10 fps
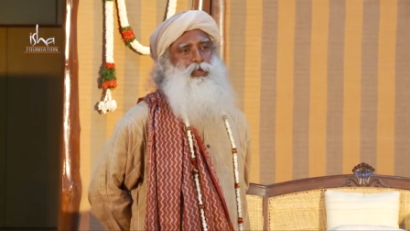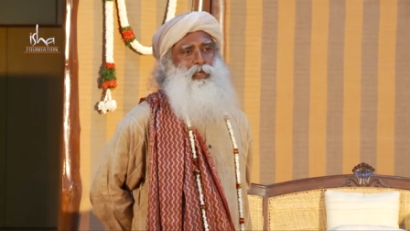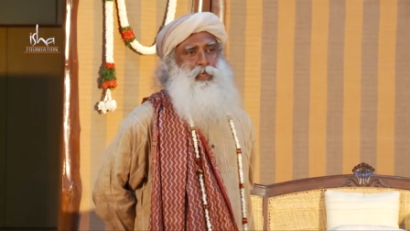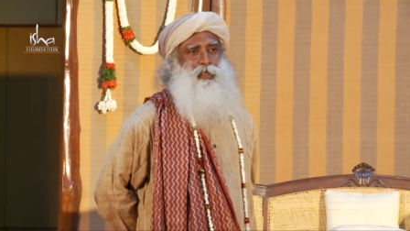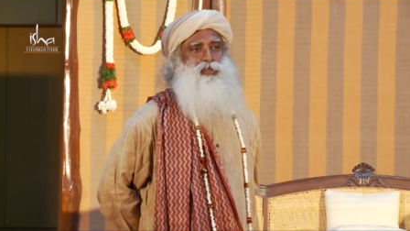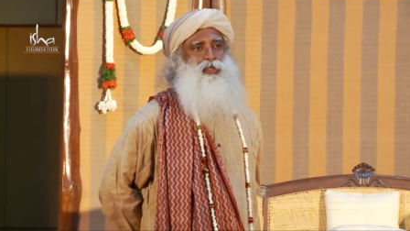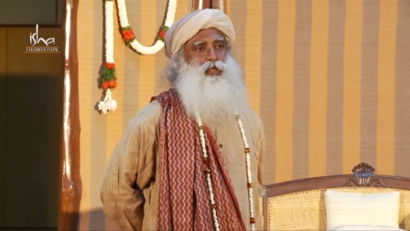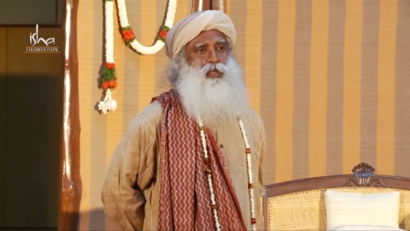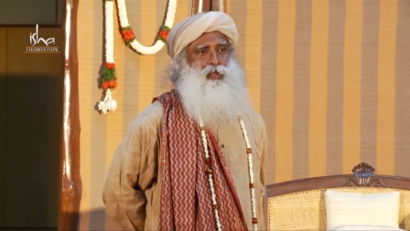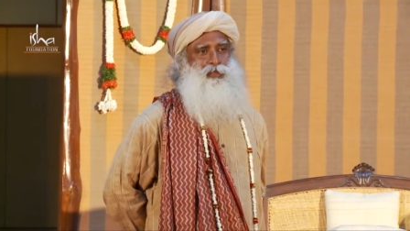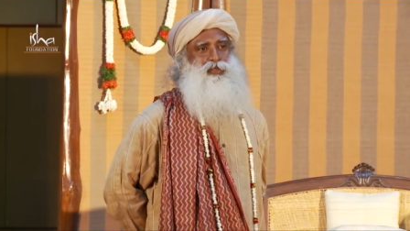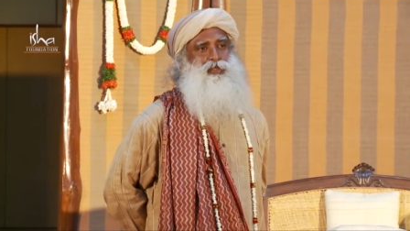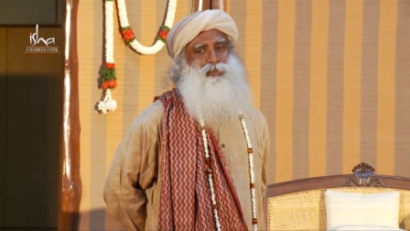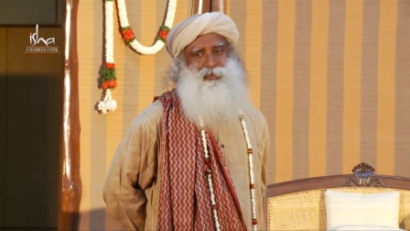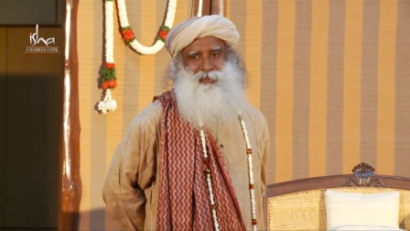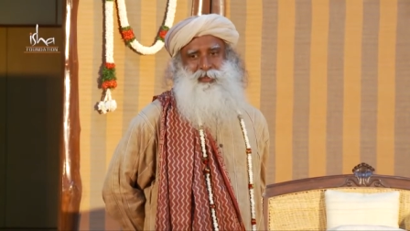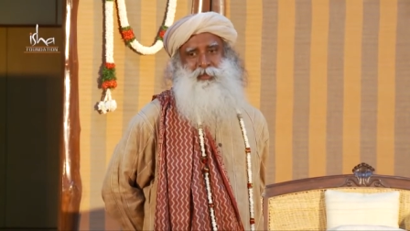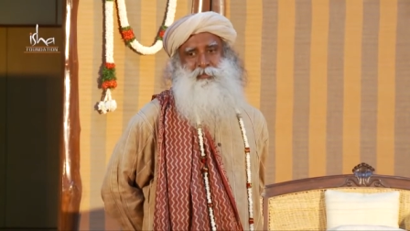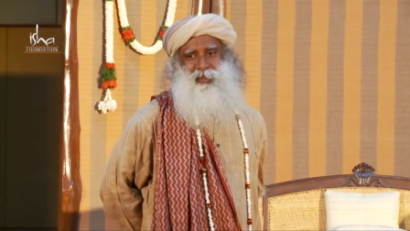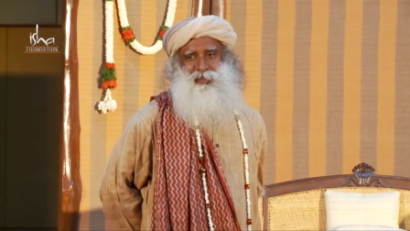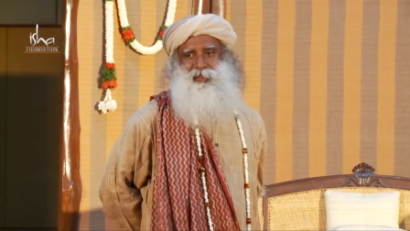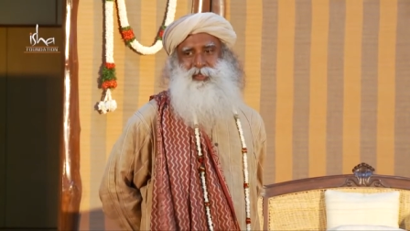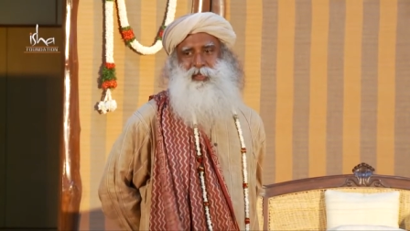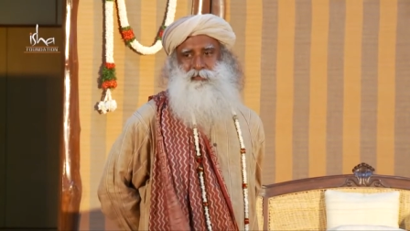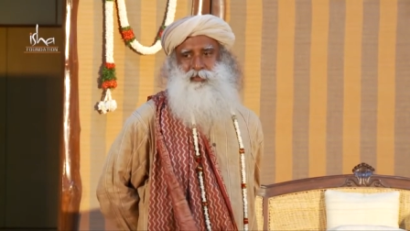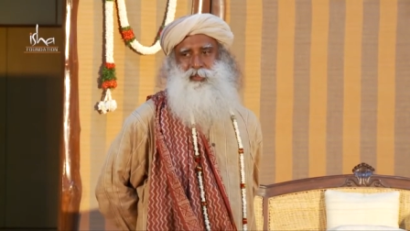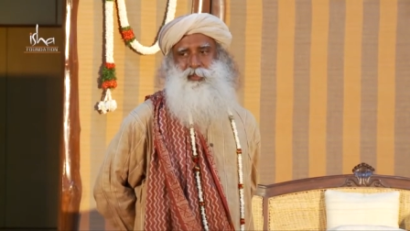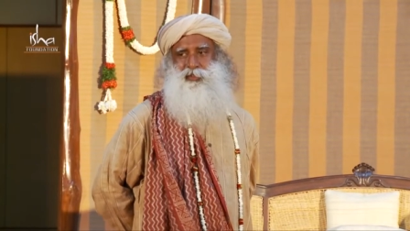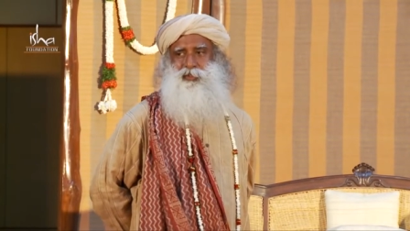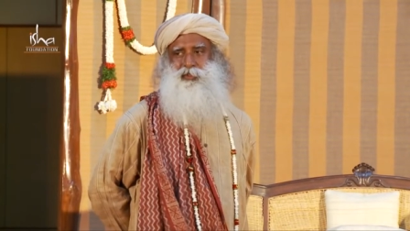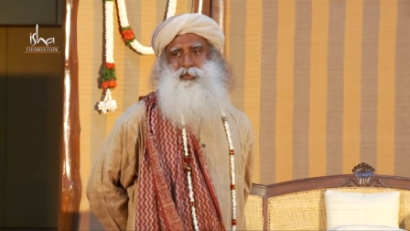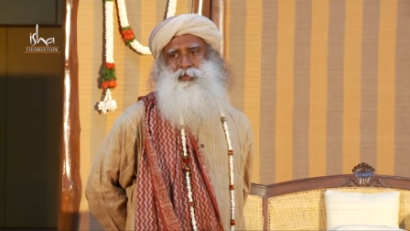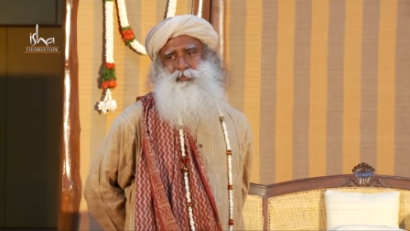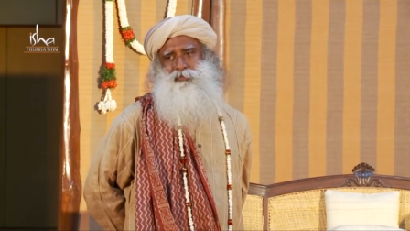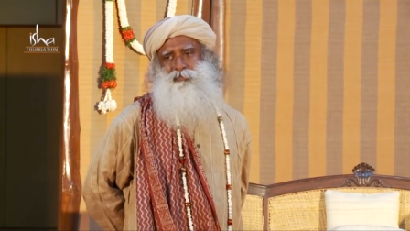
your legs and lungs and muscle and everything, isn't it so?